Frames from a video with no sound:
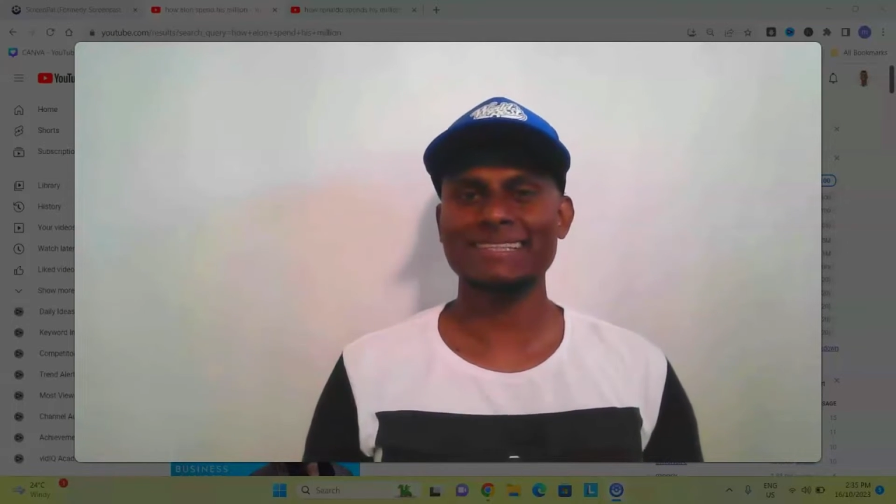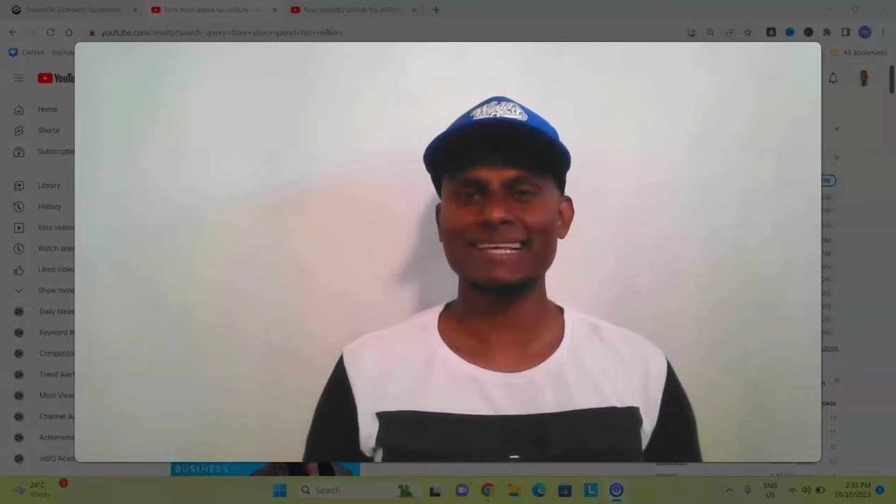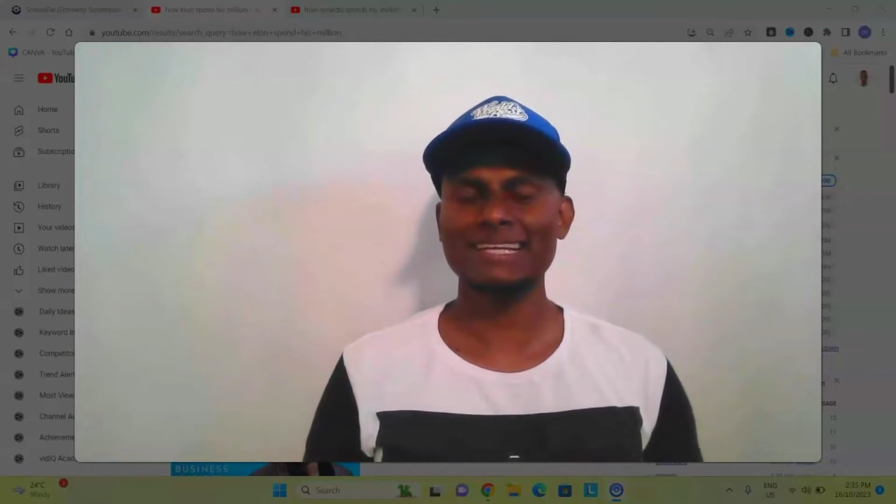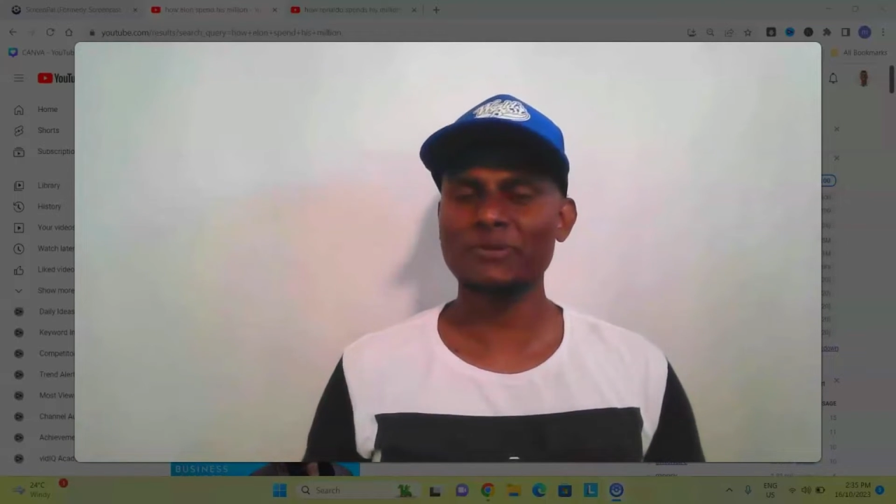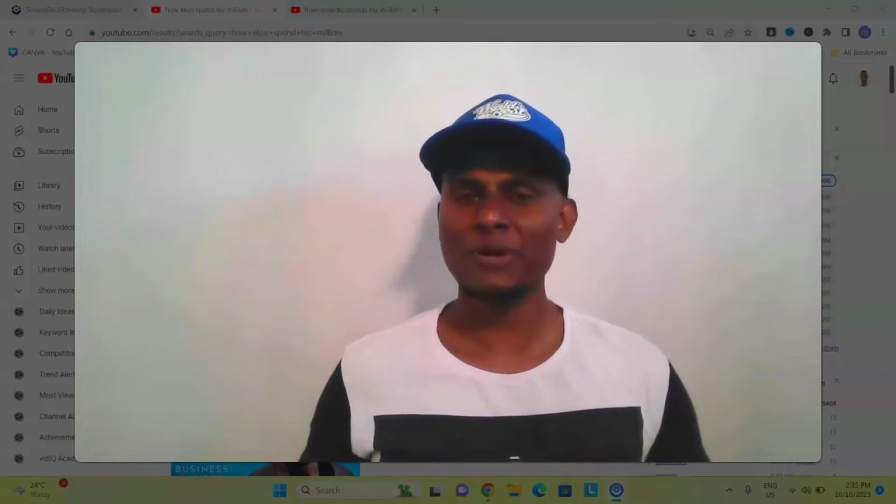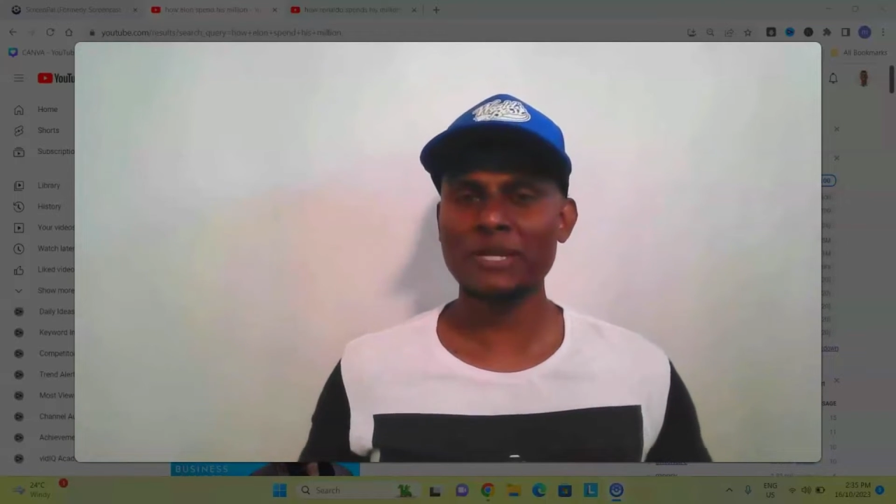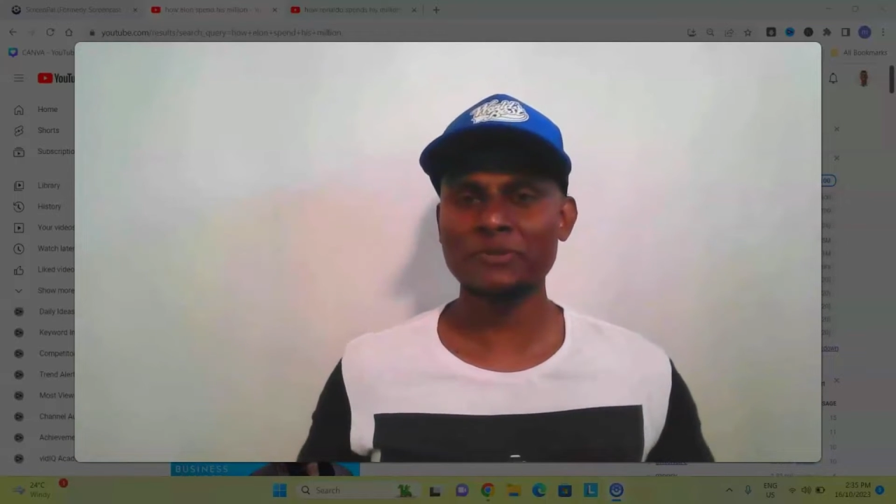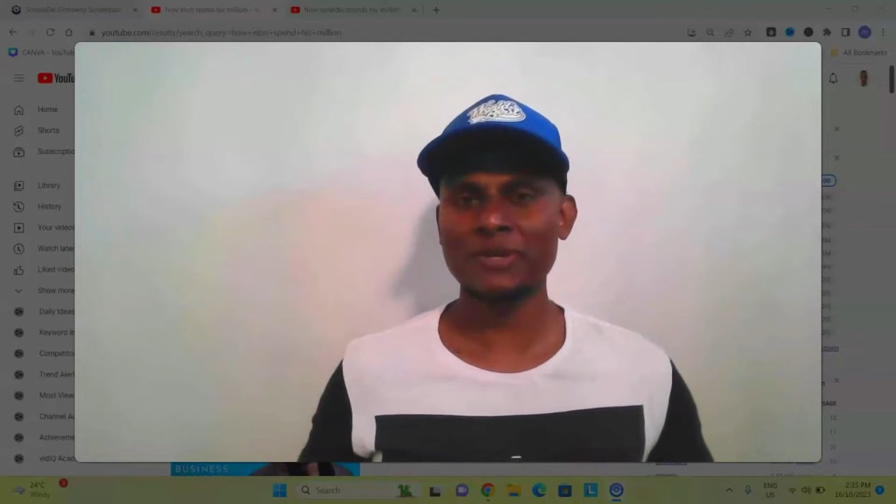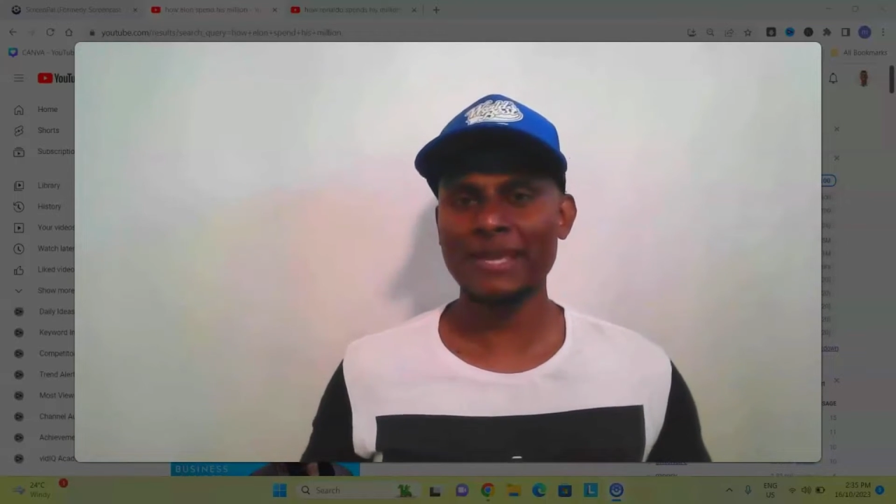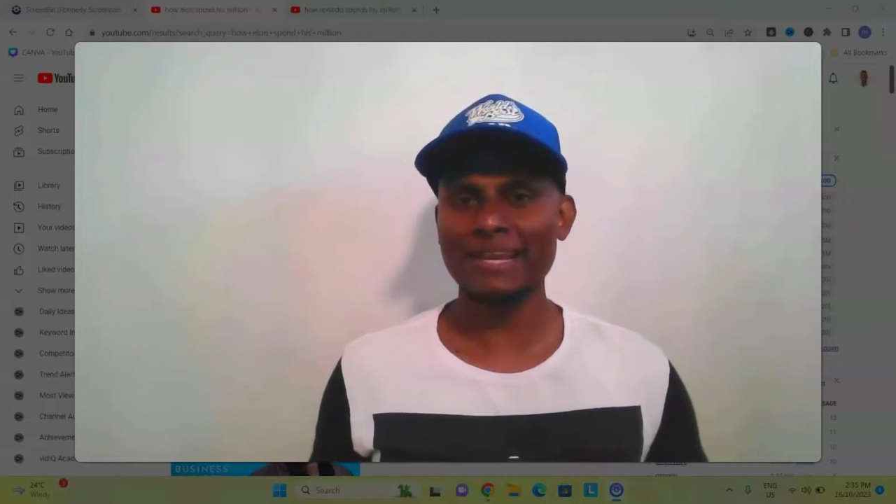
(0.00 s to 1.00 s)
that you want
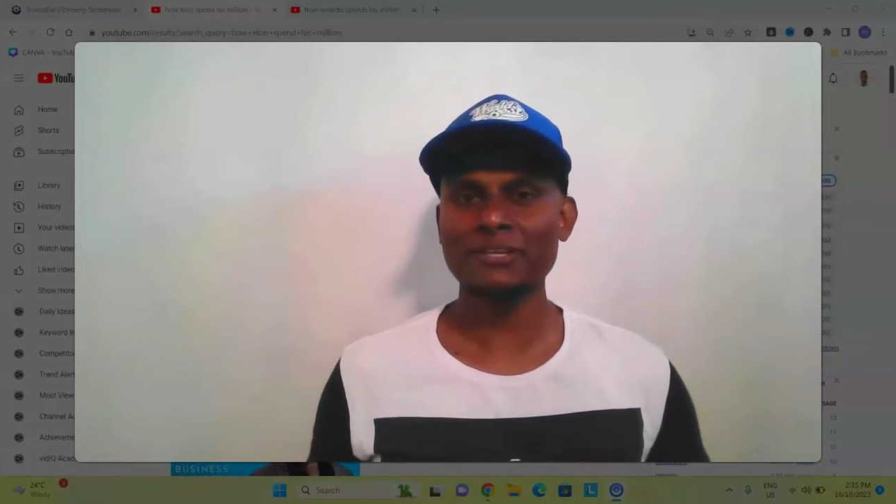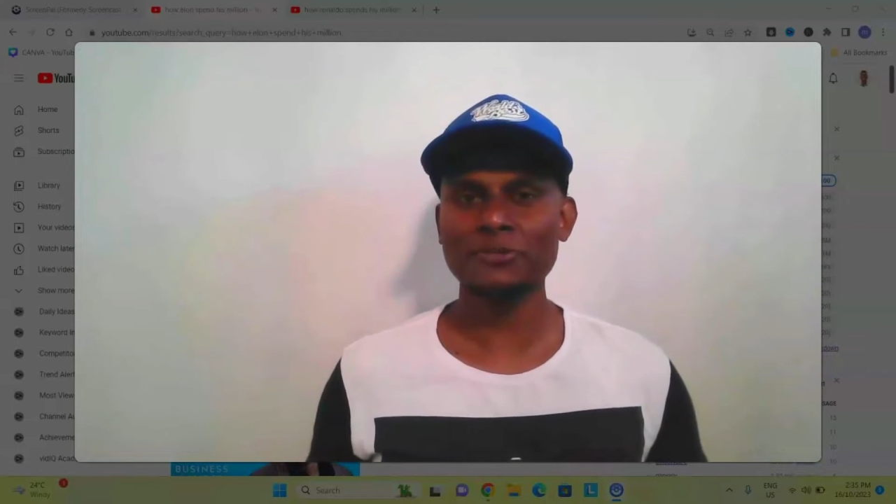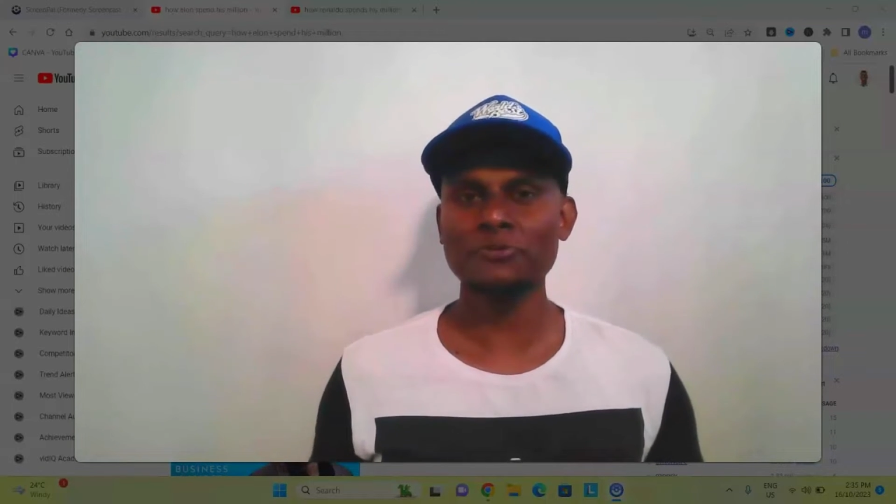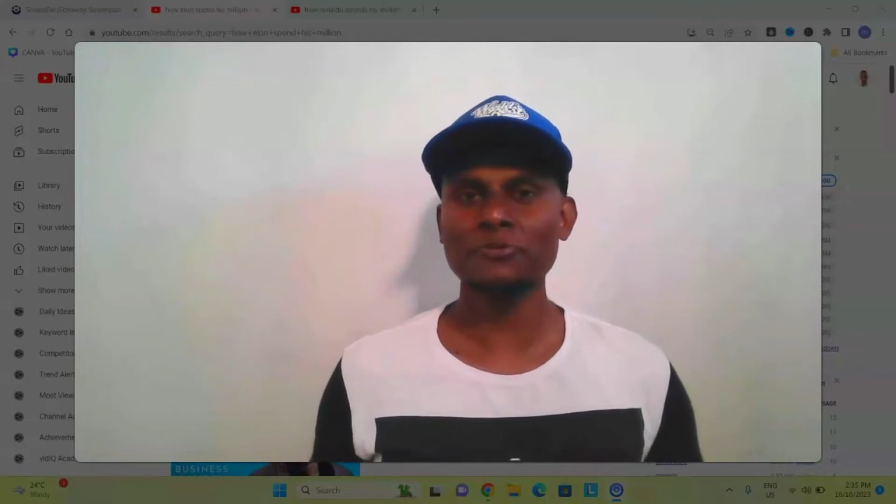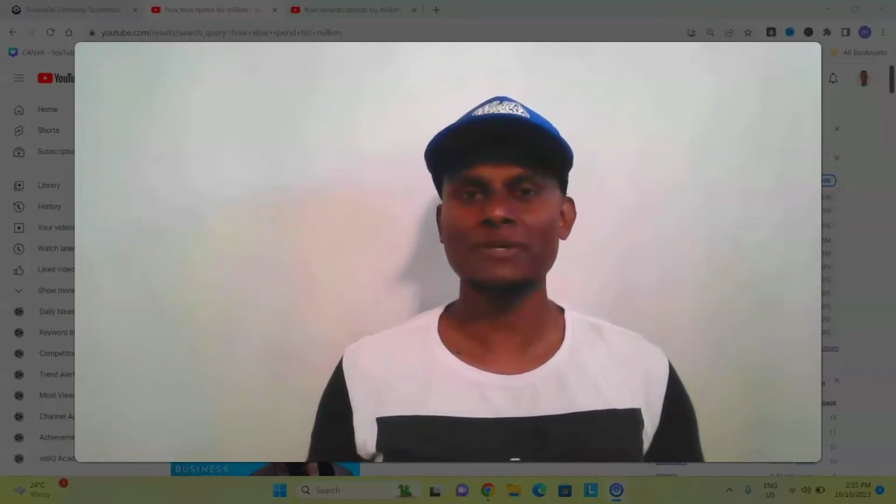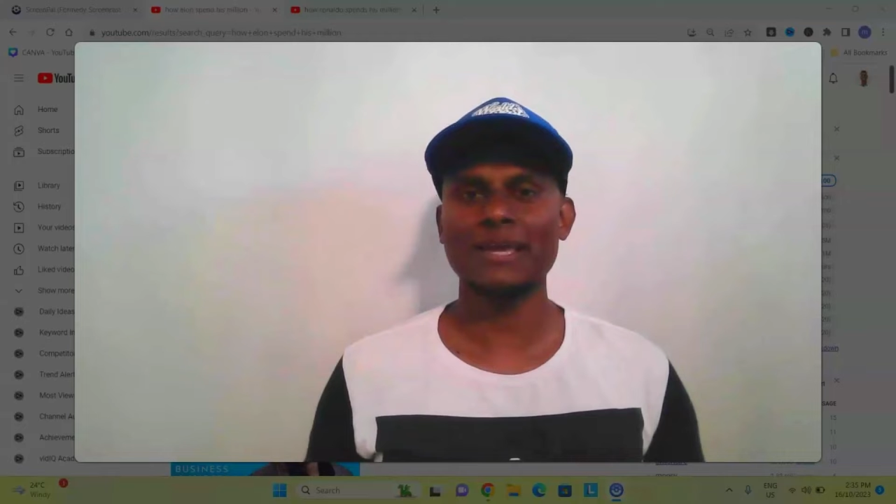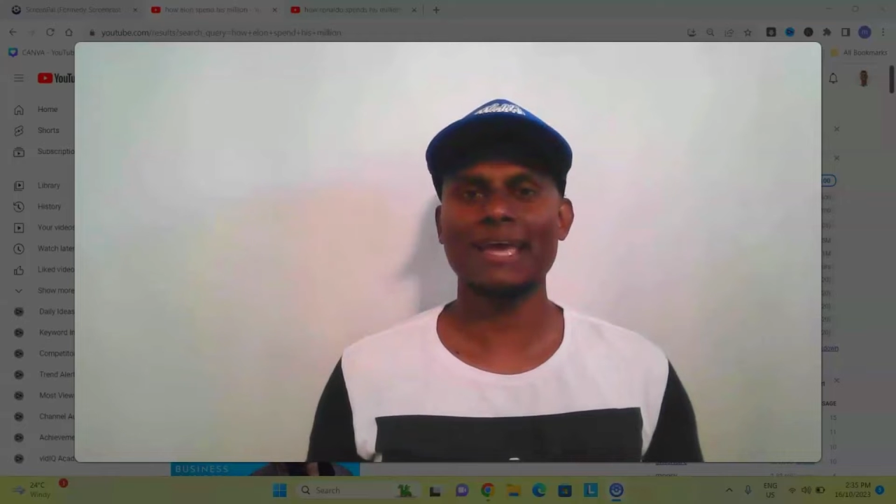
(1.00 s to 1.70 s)
to get into